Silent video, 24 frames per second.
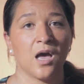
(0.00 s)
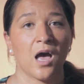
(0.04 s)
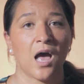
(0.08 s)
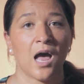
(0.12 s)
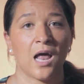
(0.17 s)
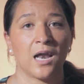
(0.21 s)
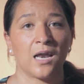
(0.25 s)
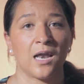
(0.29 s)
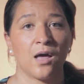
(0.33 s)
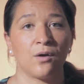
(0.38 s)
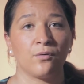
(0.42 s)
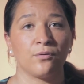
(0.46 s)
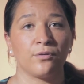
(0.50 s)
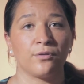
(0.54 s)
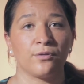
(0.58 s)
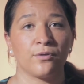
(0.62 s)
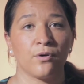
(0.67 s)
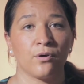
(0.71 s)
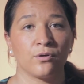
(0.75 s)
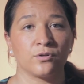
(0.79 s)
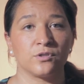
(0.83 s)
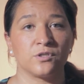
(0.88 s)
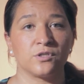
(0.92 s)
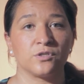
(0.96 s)
allows
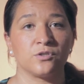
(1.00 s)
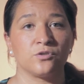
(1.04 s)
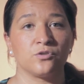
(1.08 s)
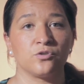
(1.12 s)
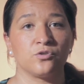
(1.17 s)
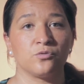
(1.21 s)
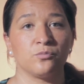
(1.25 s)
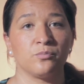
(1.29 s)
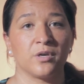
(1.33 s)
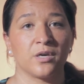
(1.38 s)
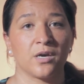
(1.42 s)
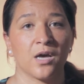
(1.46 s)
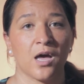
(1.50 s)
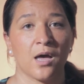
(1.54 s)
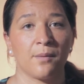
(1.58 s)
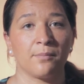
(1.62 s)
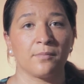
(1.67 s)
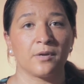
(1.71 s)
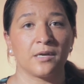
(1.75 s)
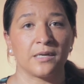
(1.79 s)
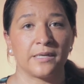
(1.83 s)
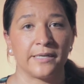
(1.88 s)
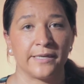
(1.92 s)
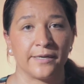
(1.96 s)
thoughts to
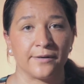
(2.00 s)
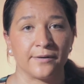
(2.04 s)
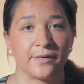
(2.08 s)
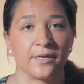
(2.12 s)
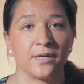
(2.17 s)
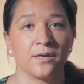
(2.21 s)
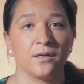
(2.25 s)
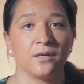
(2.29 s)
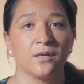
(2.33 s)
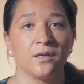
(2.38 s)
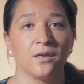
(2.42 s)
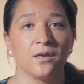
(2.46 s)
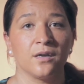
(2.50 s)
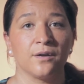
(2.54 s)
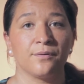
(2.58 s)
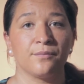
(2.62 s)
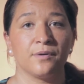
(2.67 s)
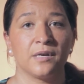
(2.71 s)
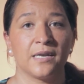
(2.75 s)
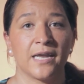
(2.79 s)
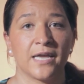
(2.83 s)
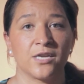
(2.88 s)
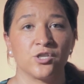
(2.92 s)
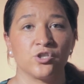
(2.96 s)
become clearer,
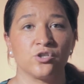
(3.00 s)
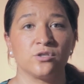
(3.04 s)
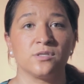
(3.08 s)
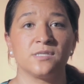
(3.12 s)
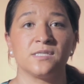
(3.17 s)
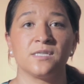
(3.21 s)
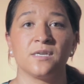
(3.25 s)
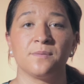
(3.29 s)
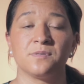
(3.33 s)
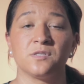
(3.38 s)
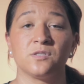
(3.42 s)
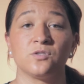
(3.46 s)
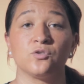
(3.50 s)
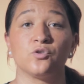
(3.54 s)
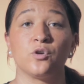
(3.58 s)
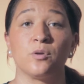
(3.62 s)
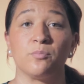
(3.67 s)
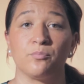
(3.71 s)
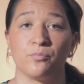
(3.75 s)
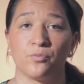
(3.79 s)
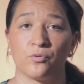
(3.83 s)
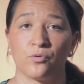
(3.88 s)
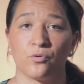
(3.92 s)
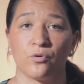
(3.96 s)
relationships to
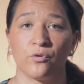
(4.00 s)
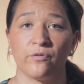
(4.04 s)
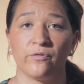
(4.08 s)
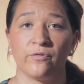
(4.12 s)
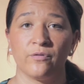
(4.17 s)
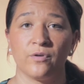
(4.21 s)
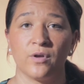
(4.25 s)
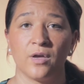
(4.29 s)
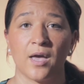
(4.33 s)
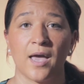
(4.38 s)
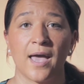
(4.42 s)
improve,